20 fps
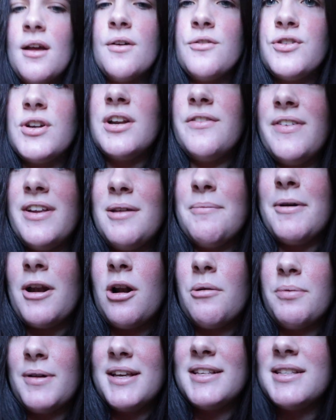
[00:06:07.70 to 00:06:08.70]
Could have been a
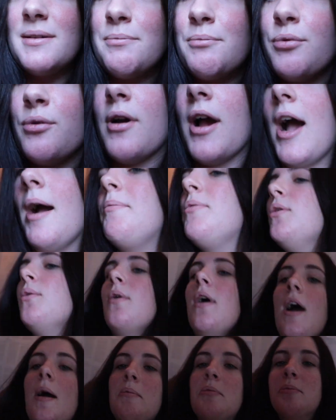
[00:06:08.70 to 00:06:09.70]
better place to prop
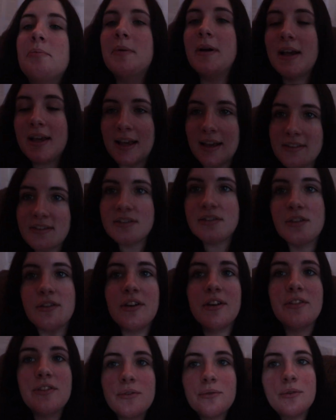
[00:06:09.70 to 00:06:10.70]
you up, but I guess there
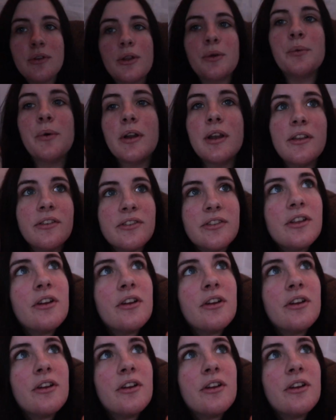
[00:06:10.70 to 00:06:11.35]
isn't really one, is